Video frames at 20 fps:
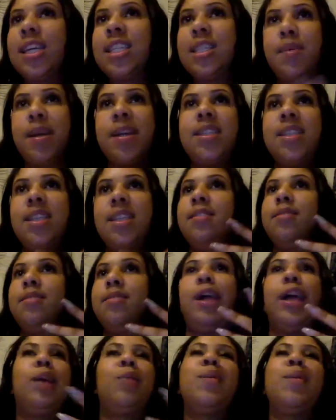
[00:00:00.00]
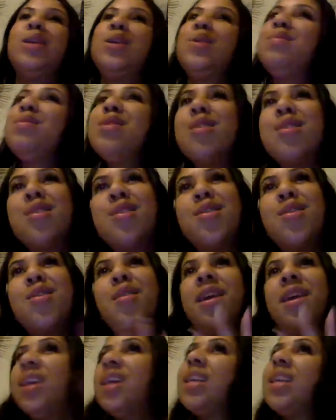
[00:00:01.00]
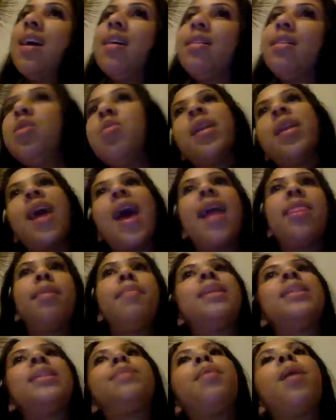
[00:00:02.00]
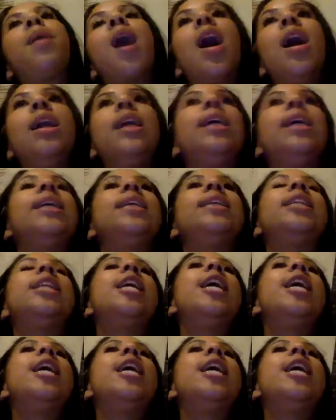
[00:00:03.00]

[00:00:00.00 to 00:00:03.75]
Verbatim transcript: especially like when you new and you know you want to have the best parties.